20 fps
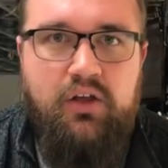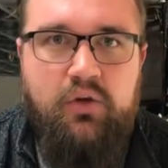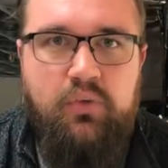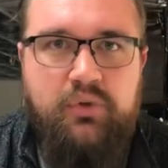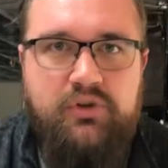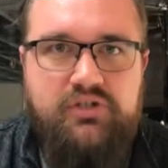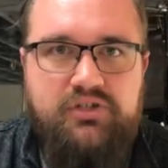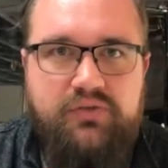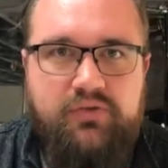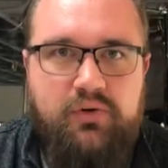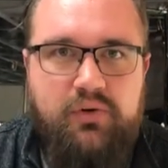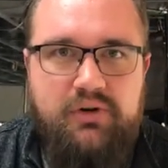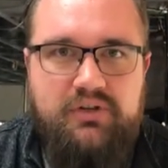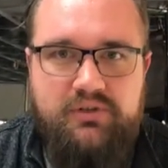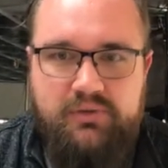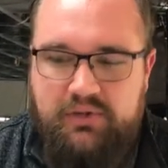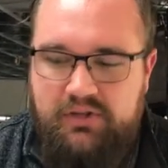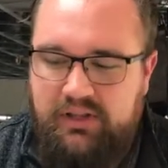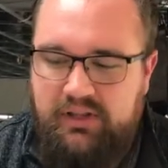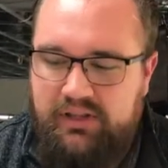which of course
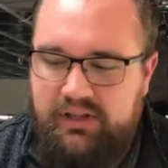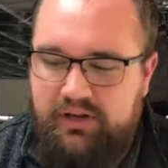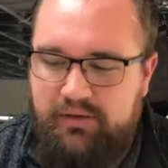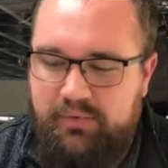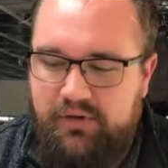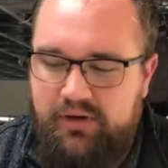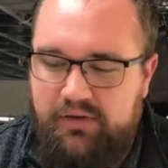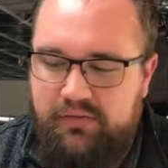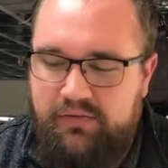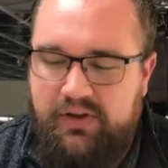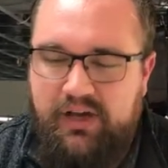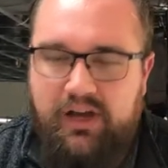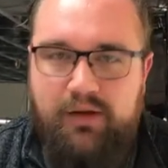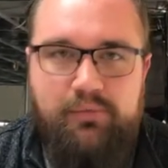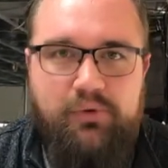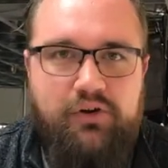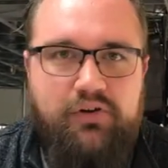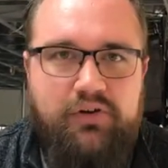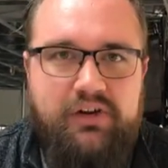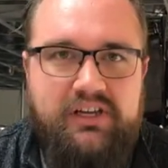with a little bit of
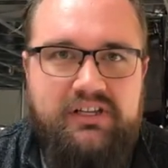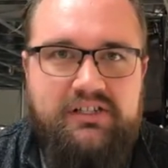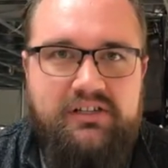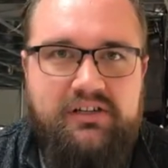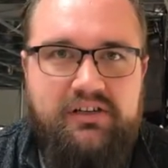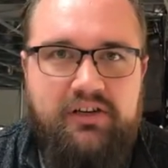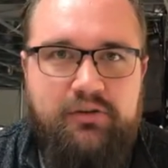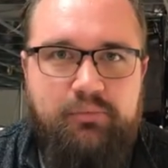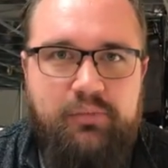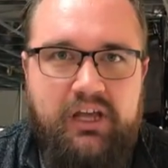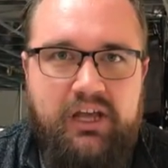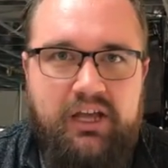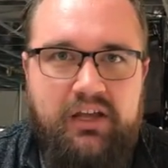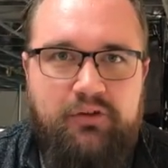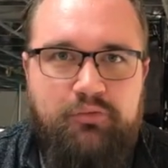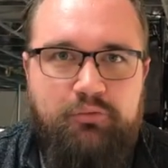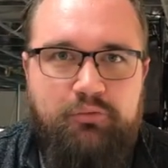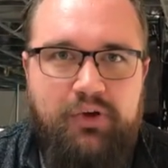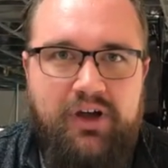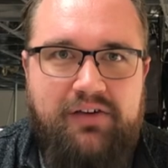elbow grease could be
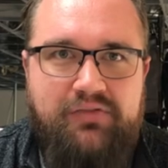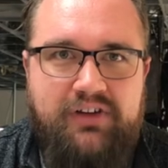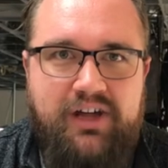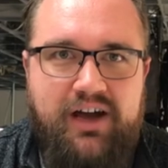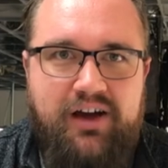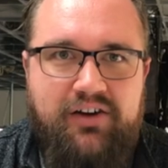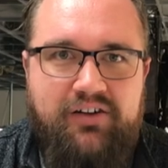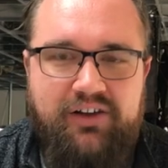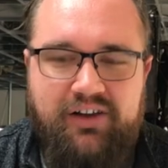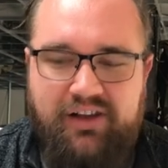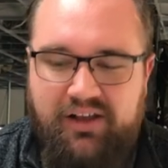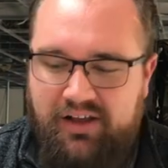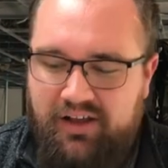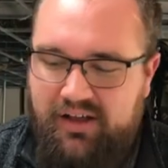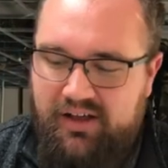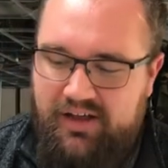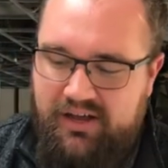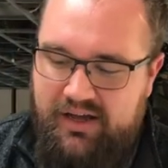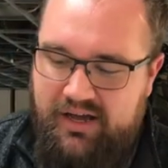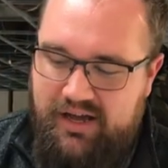buffed out.
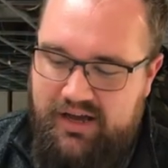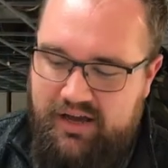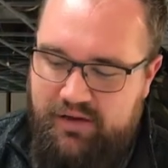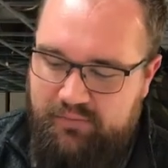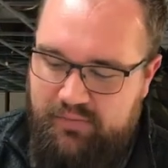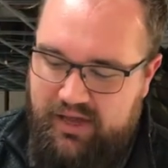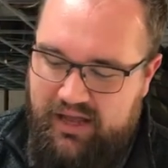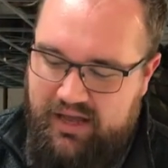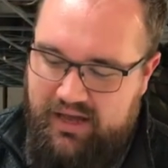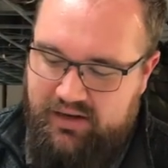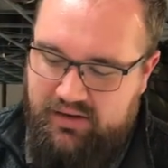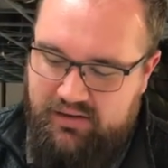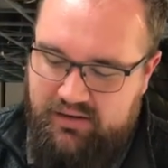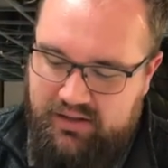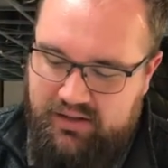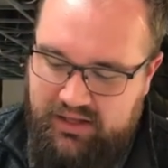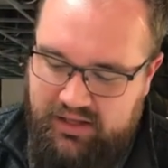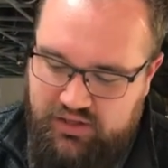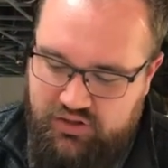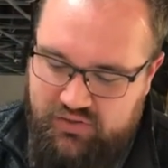Um, and
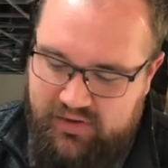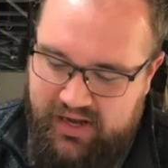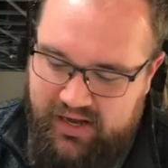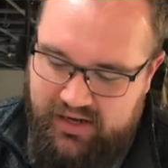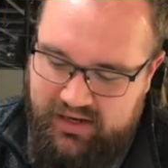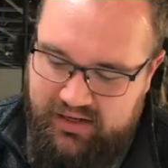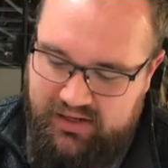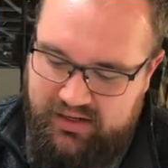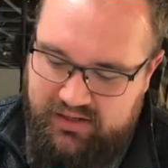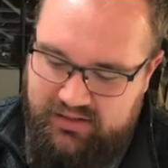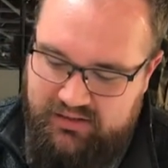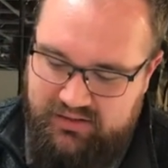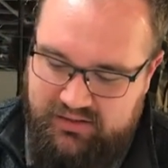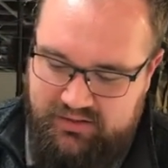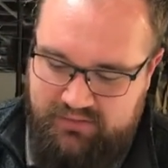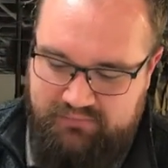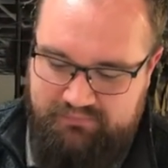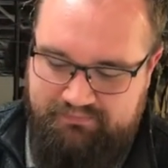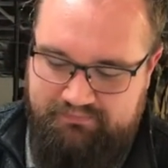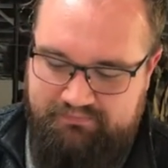the tread is
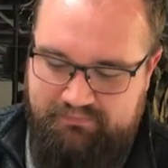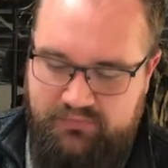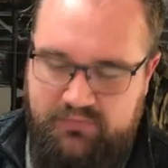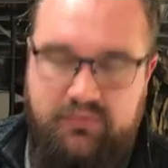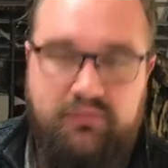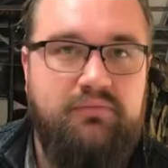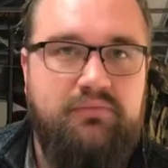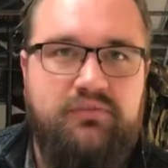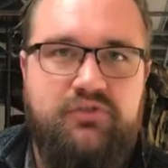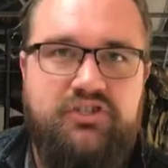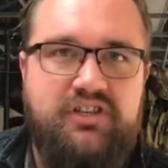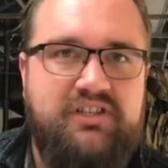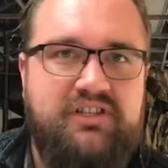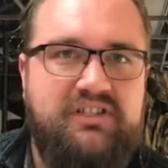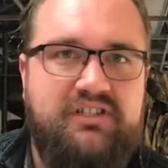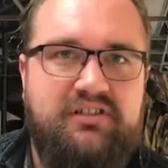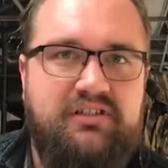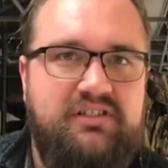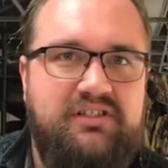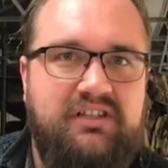
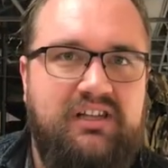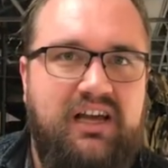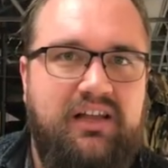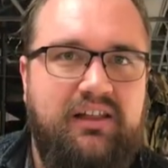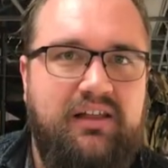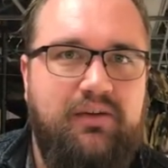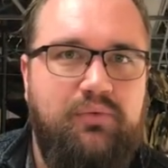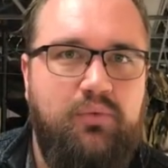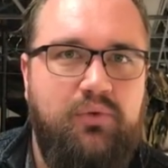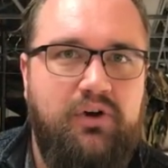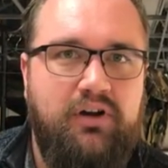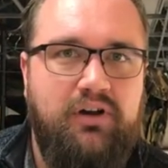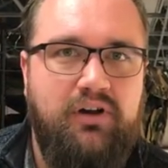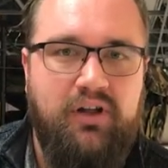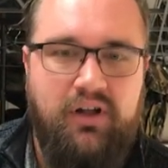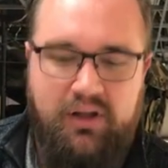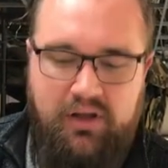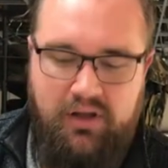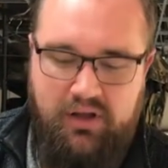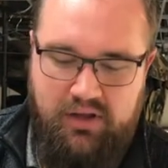just slightly worn.
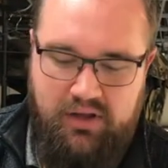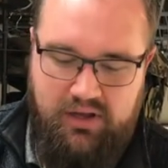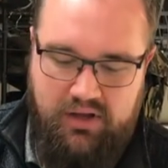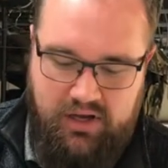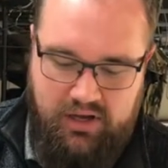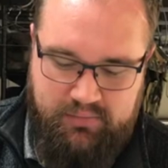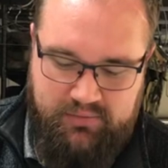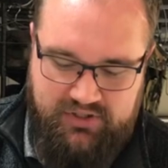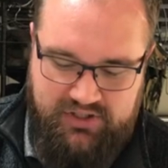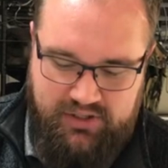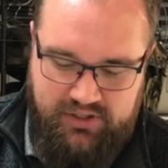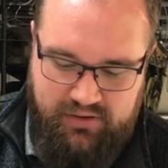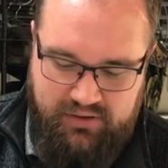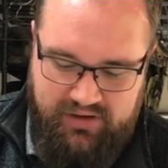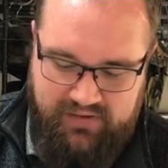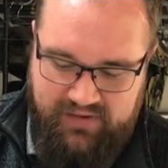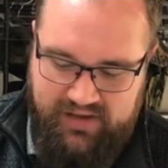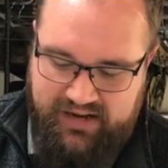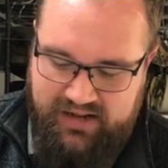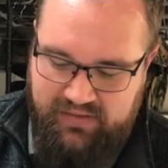Um, so
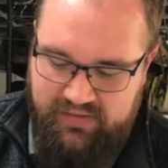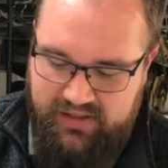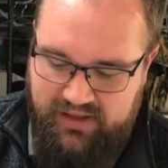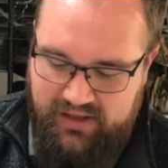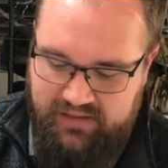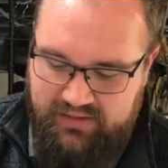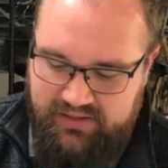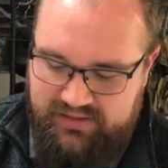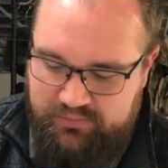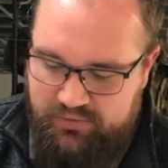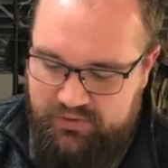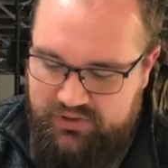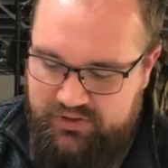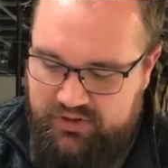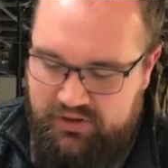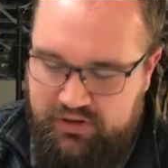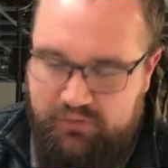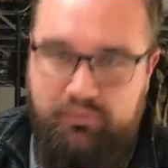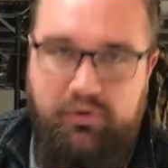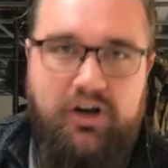if anything, these boots
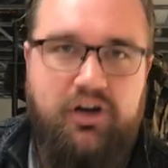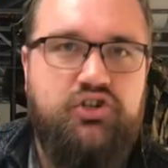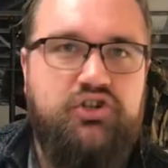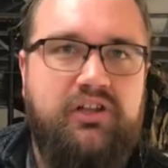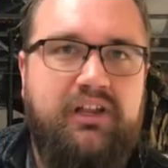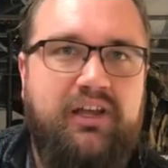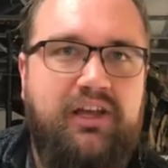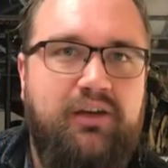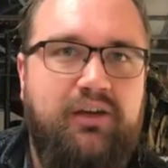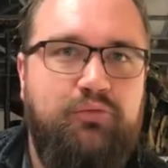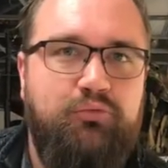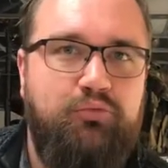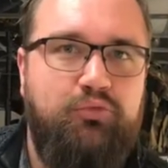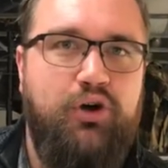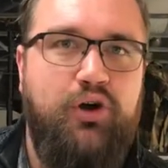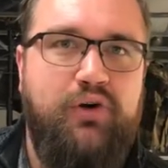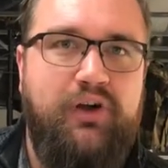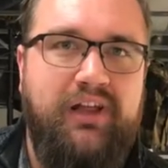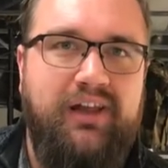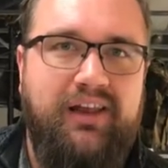are partially
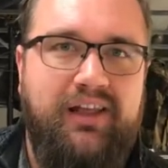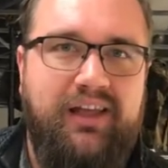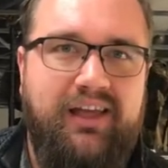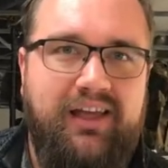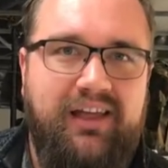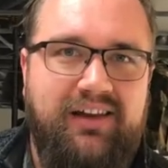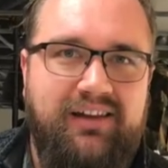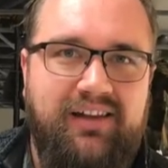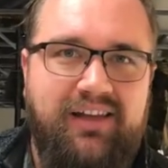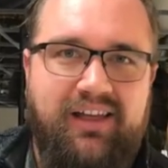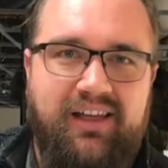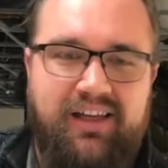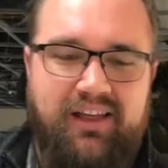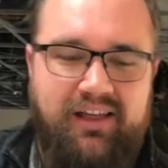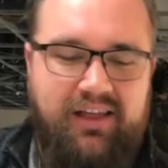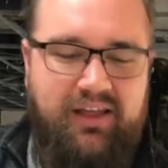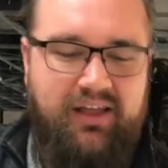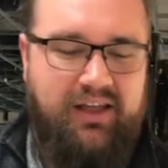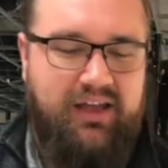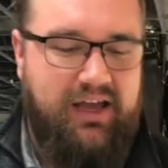broken in.
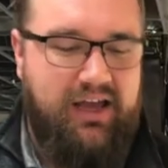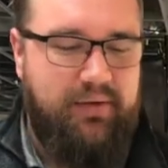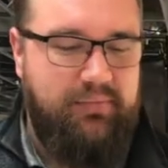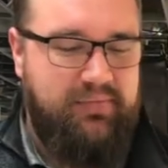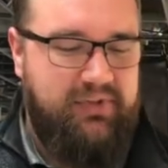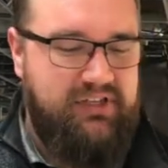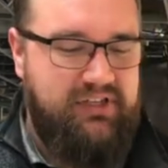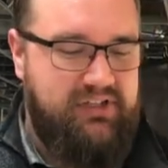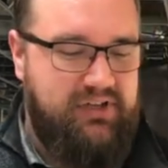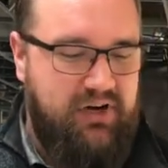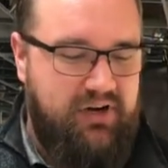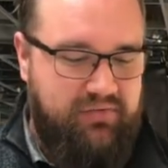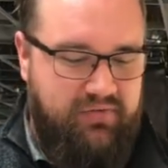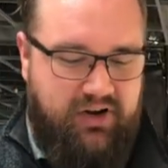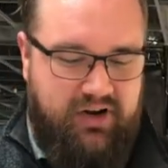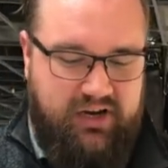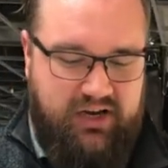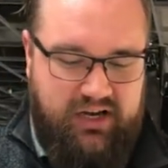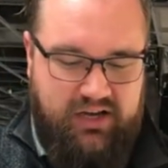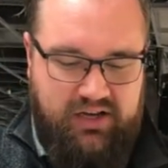Um, these are a
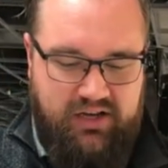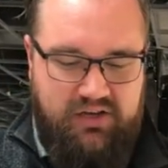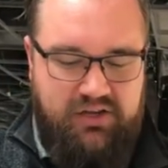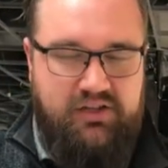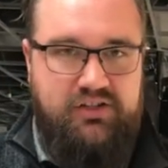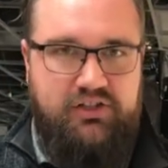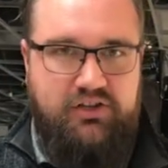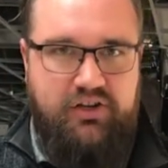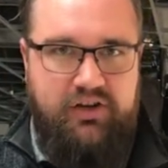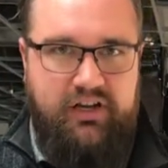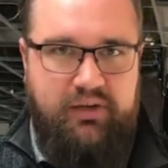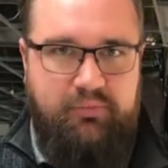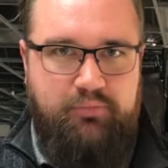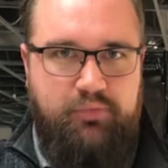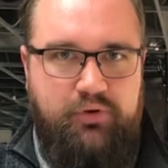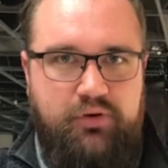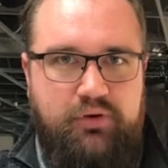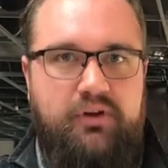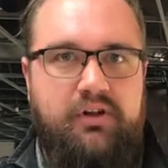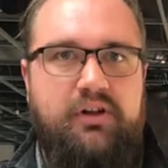very sturdy
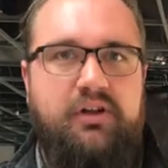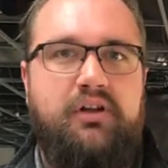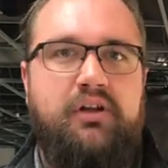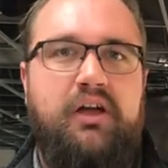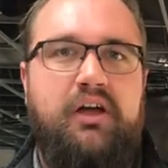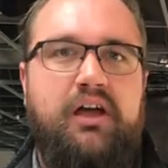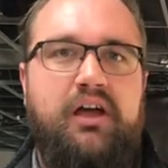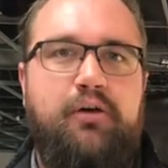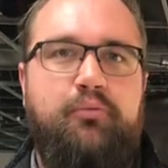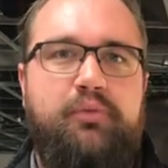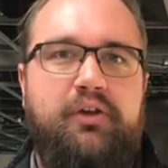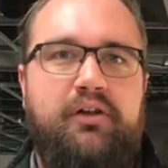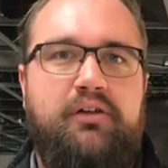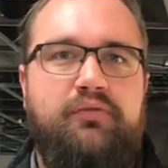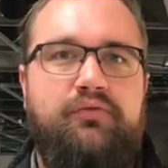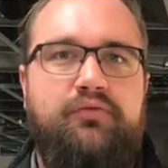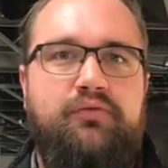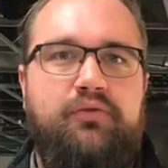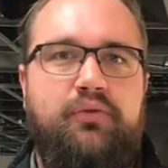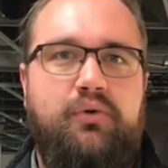boot, uh, built
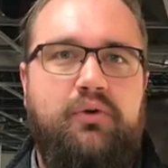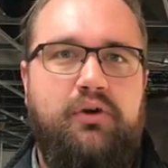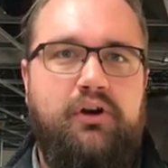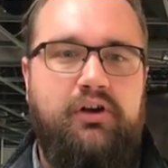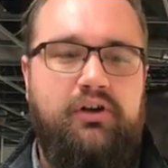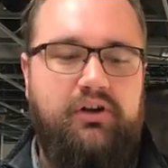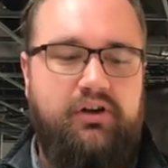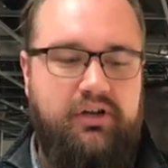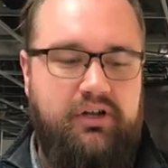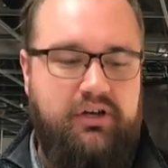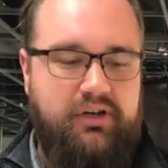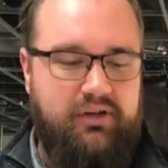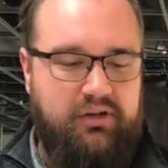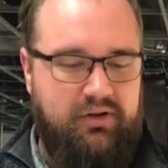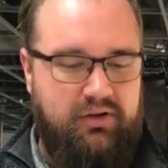for good